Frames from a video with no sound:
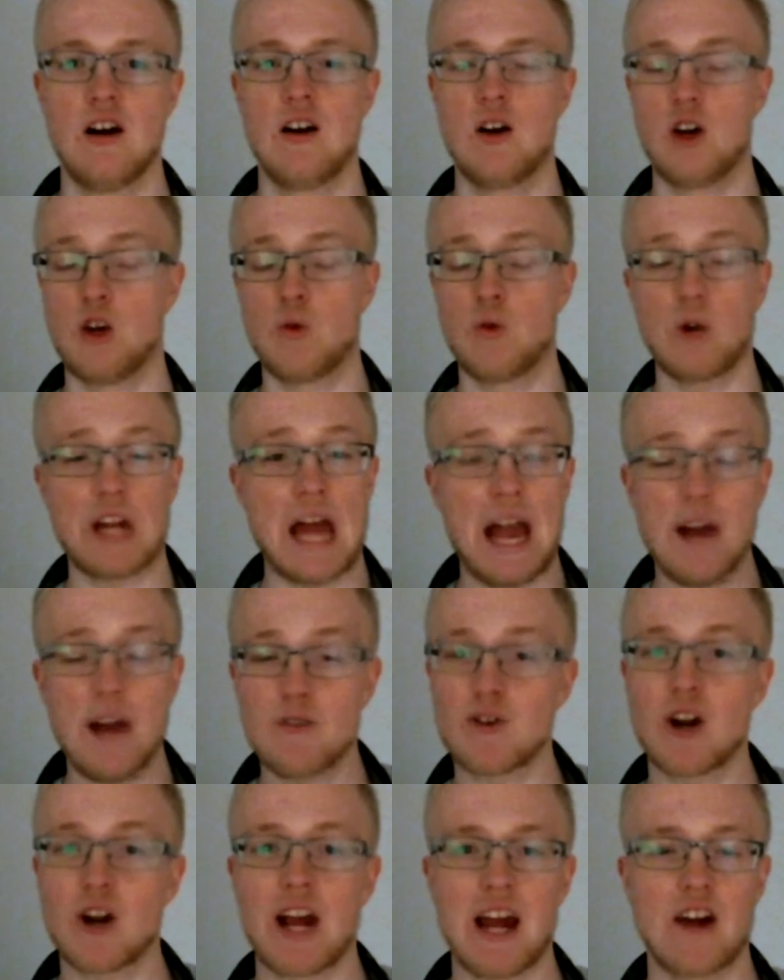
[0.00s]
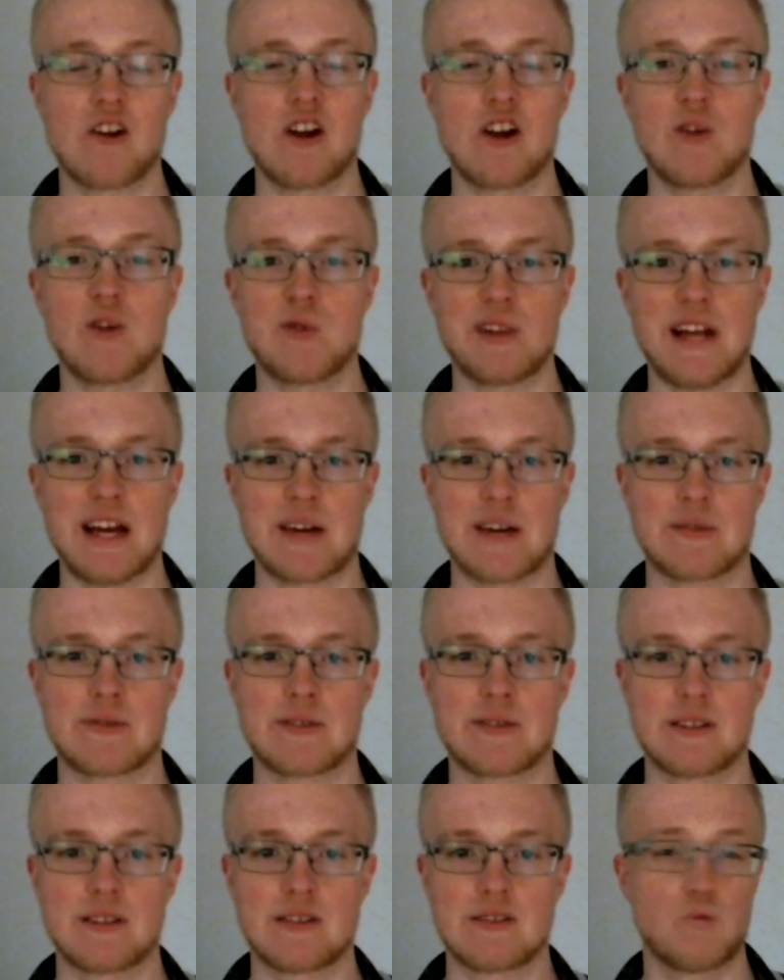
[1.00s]
In whatever area of life.
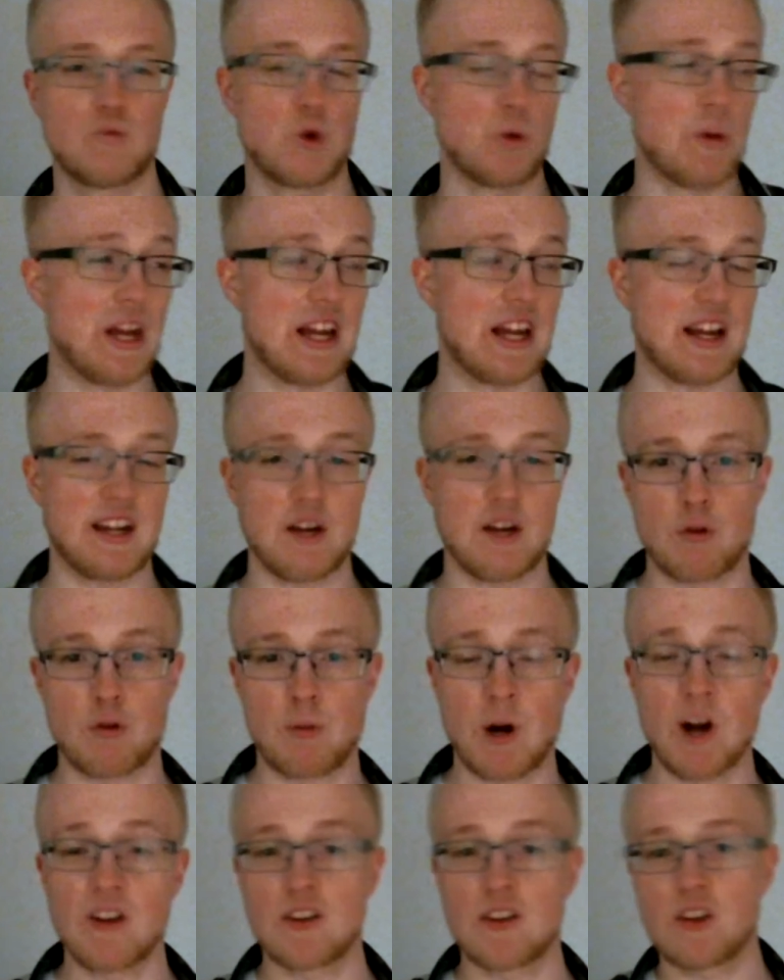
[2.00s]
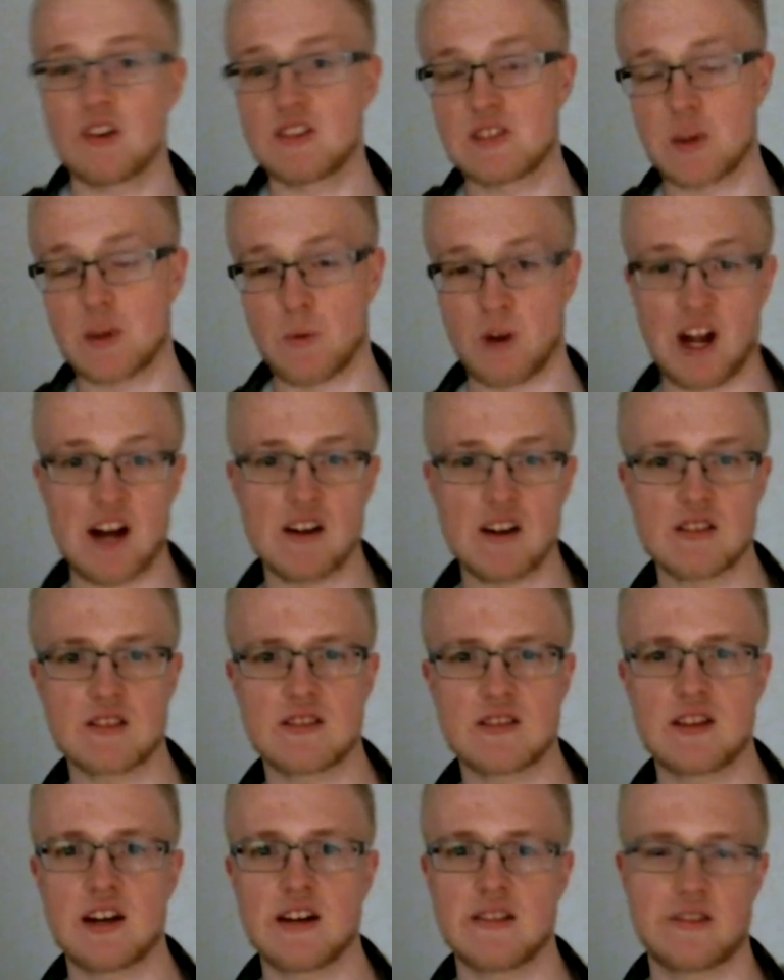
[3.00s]
We may not have a partner and someone else
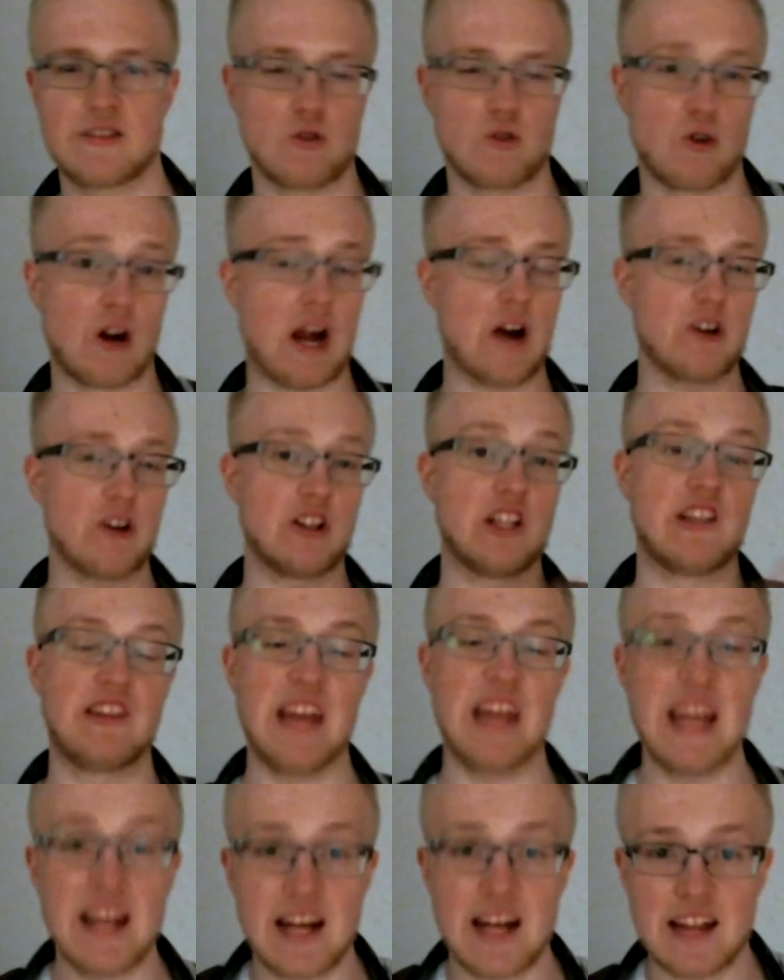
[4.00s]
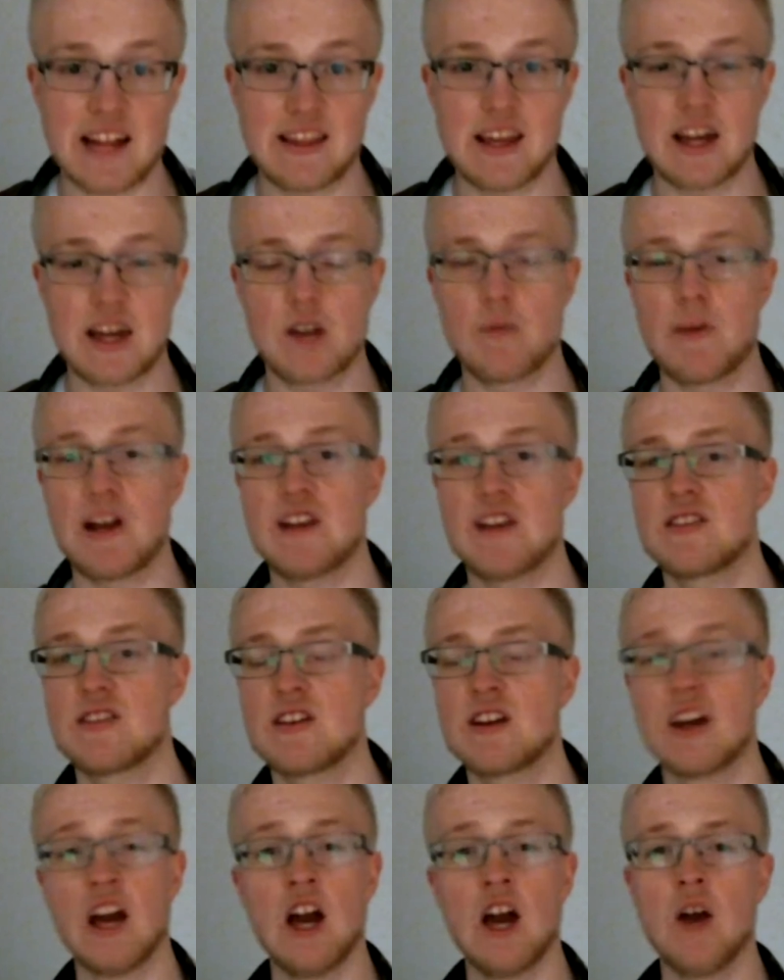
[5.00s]
does, or how did they get that amazing
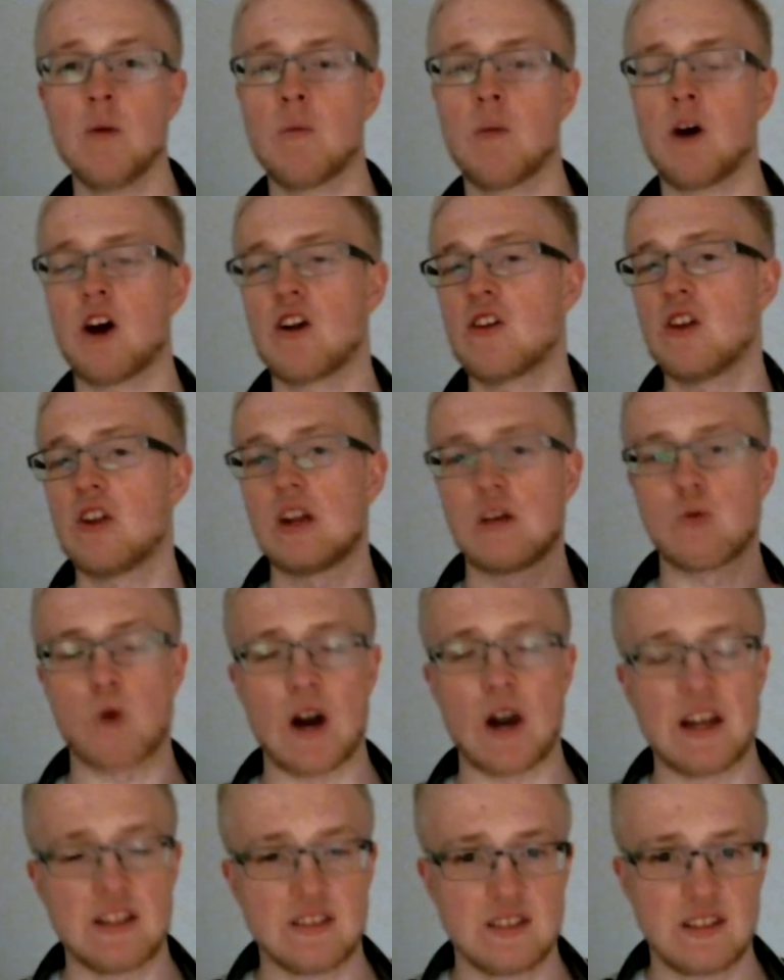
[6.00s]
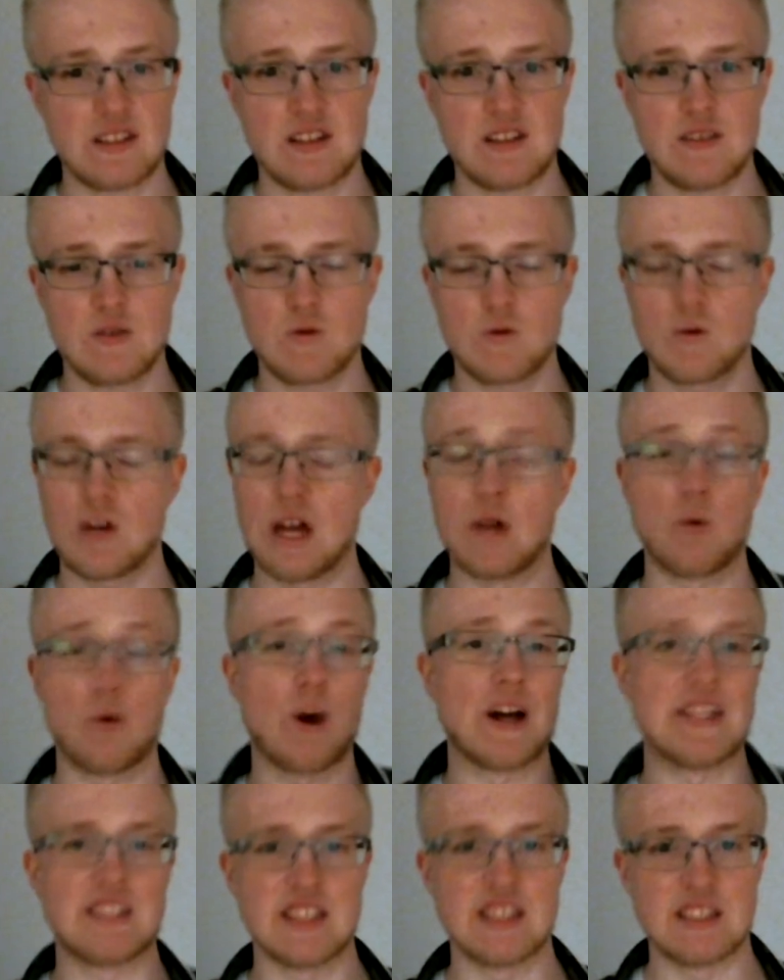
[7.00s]
partner and why
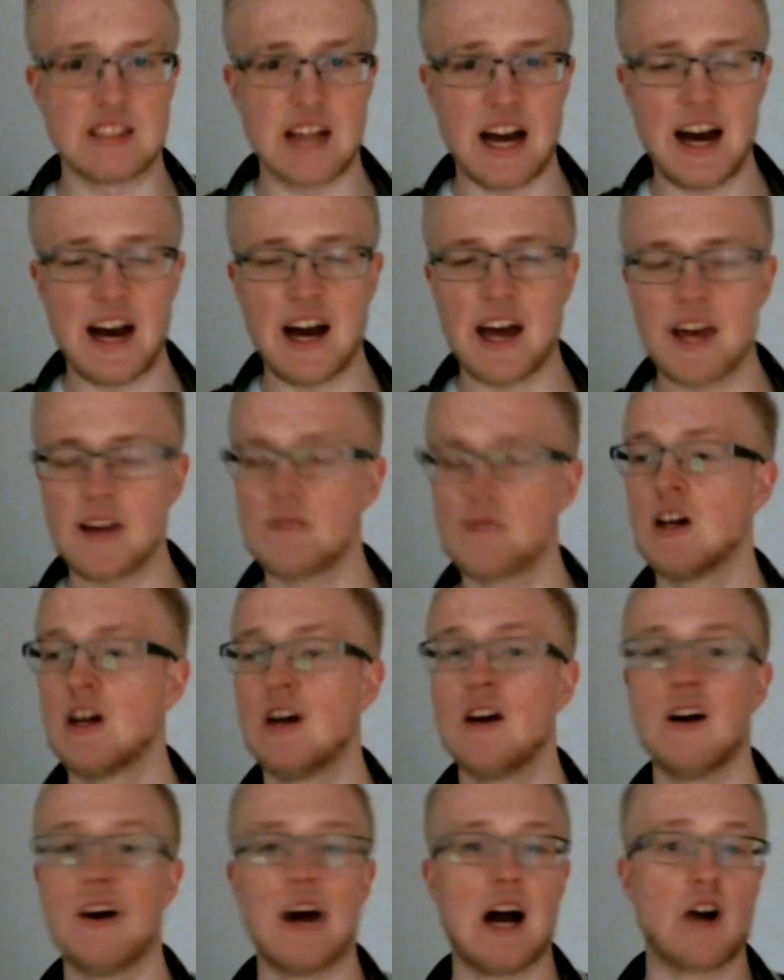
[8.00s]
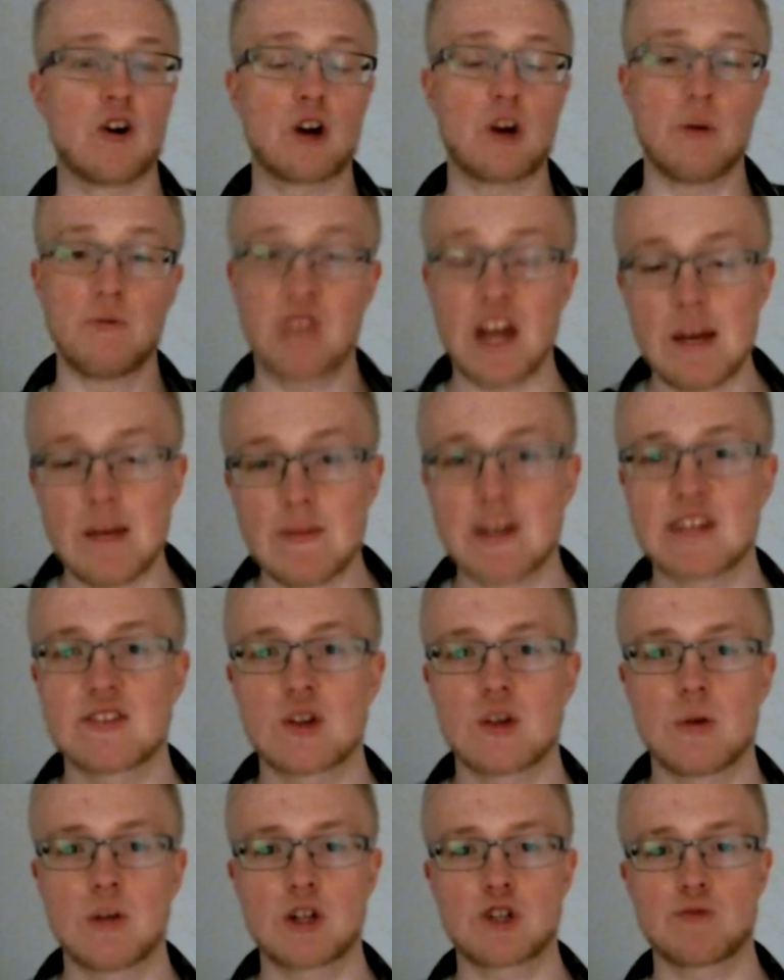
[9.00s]
didn't I? How come they make so
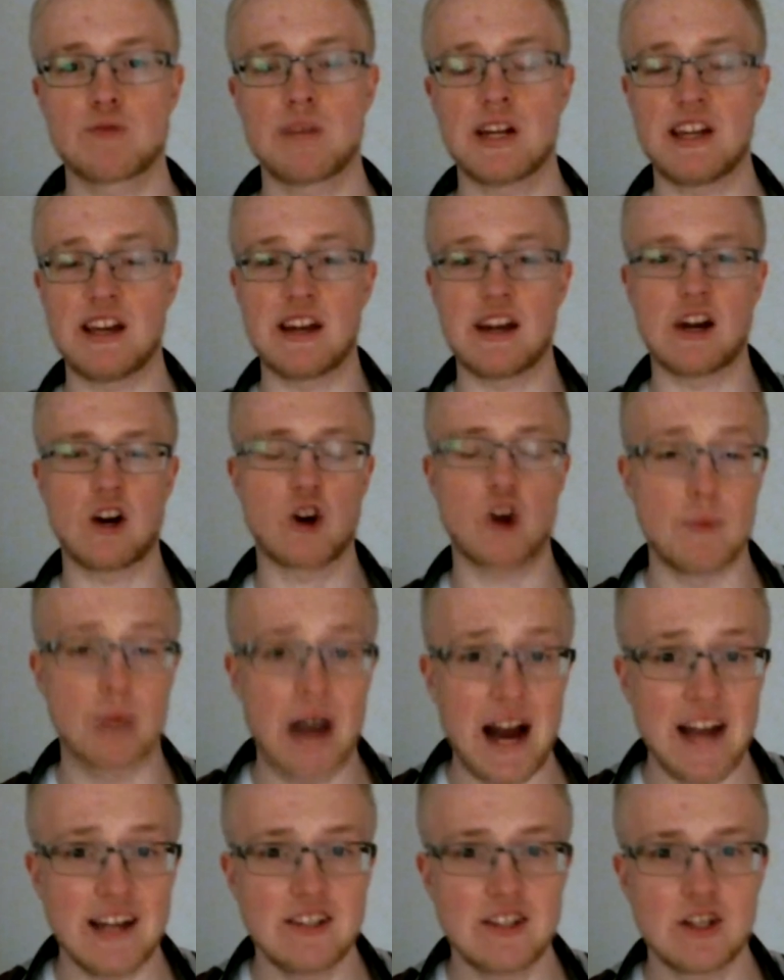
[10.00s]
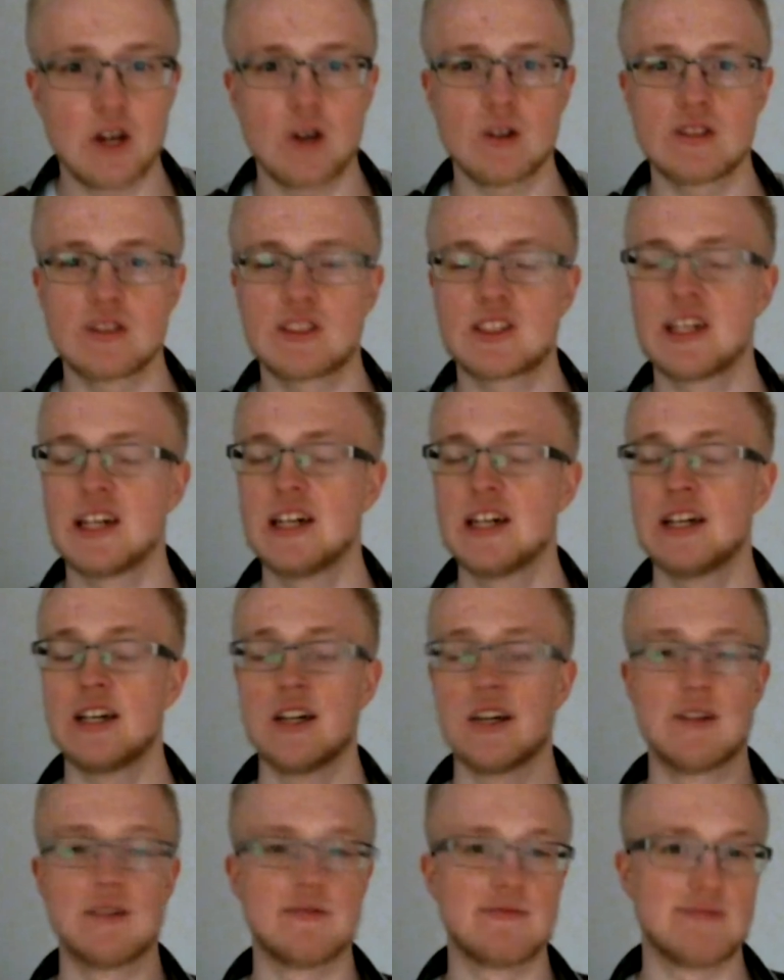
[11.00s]
much money and how come I don't?
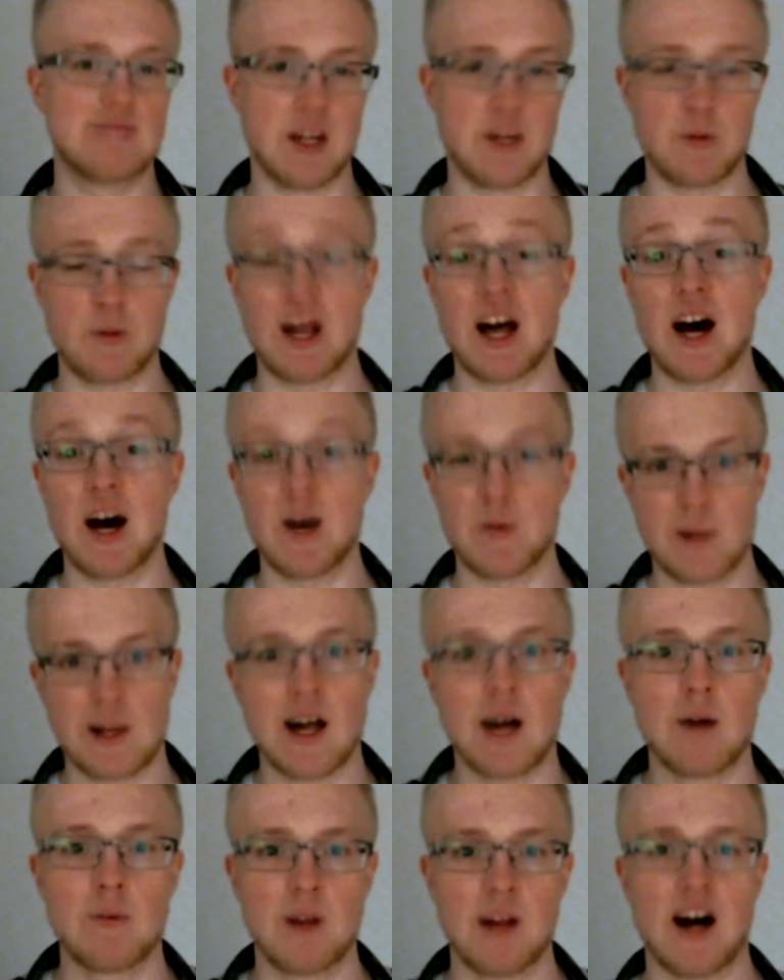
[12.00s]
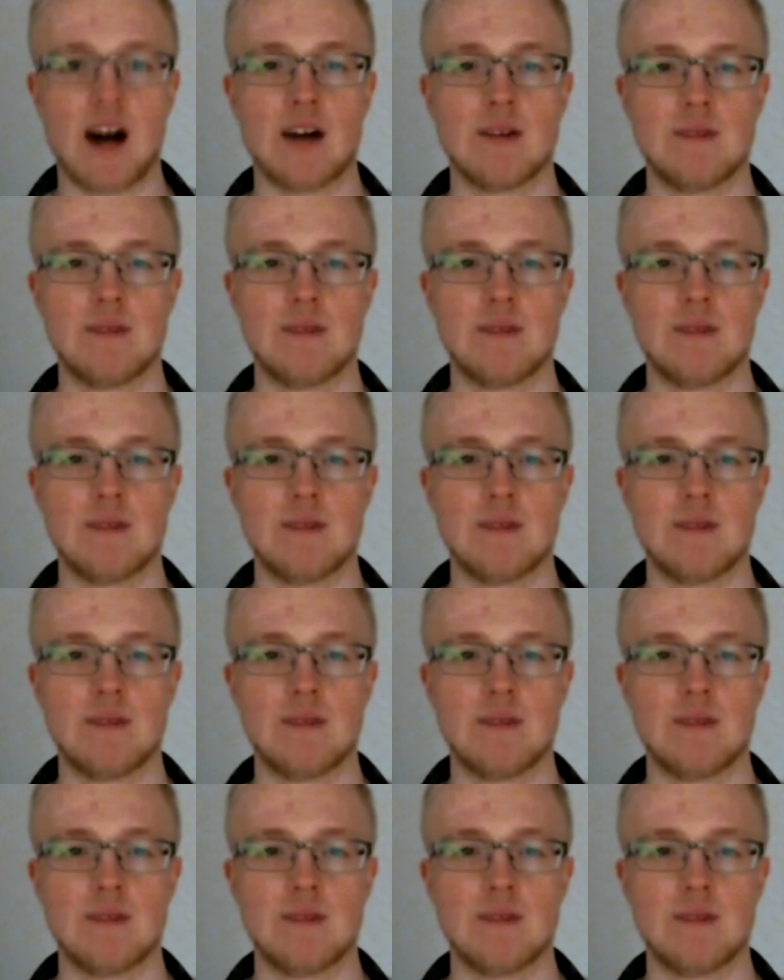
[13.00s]
And blah blah blah.